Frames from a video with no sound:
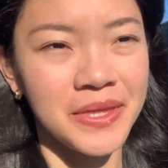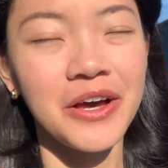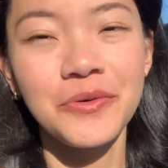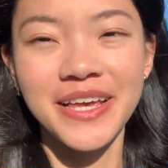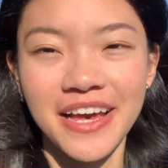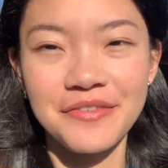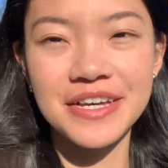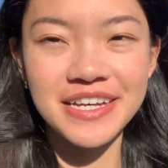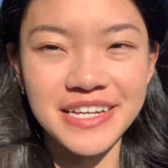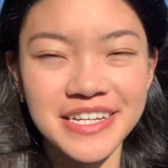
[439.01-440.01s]
Oh, we have
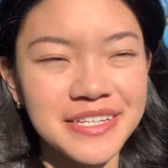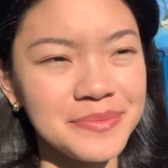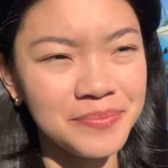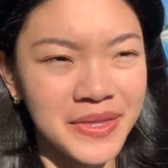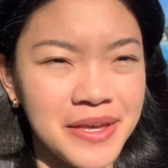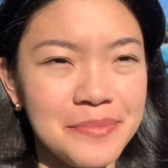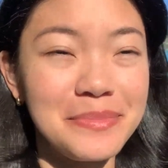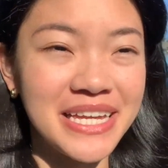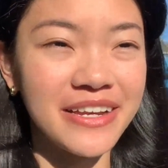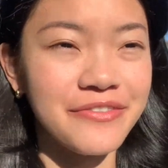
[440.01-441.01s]
a
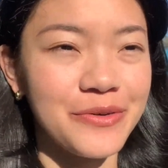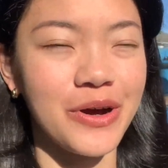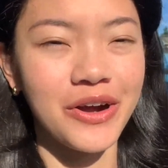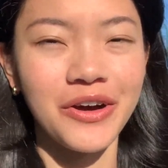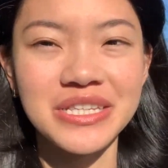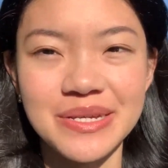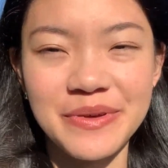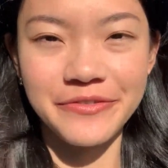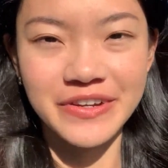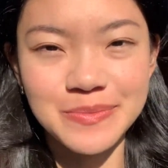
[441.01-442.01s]
meeting for our ultimate
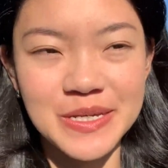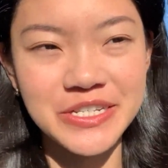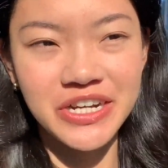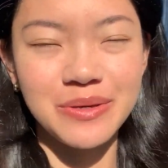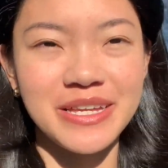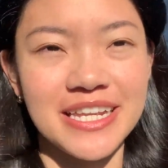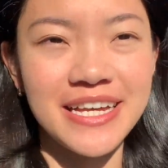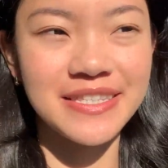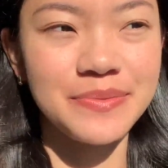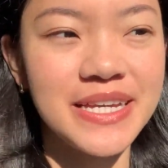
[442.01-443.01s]
frisbee tournament
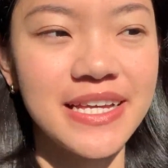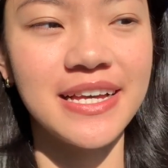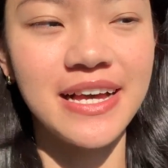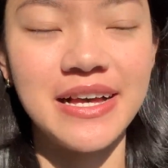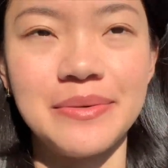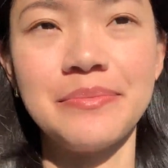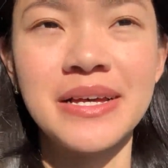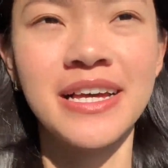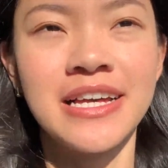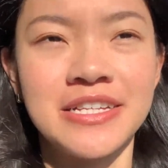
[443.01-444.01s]
next week. Um,
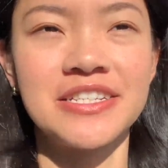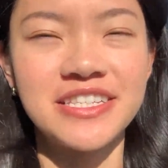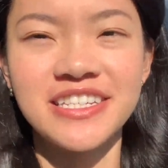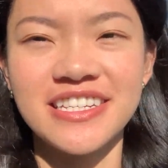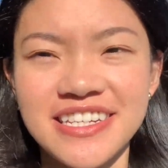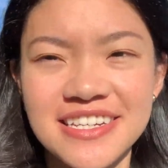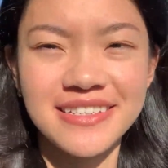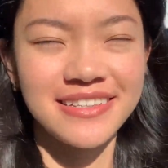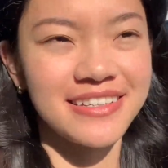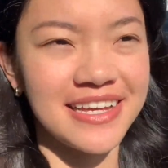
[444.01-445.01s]
just to,
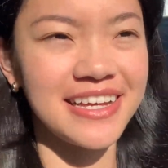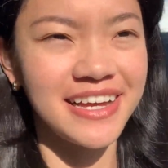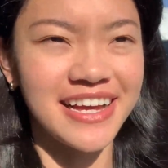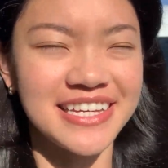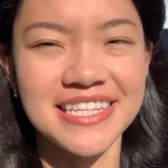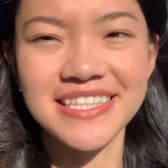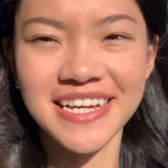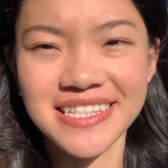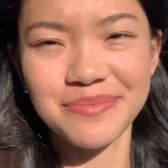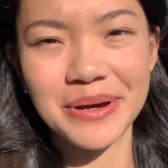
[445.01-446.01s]
I guess,
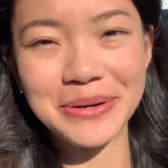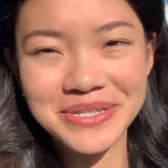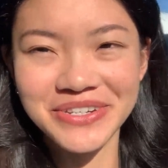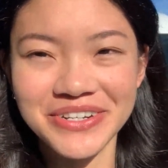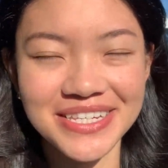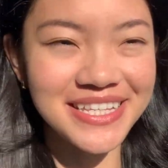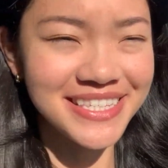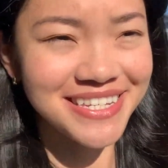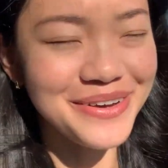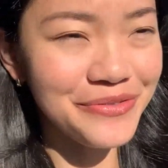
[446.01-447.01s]
design some posters and
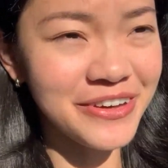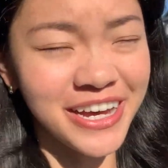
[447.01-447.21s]
stuff.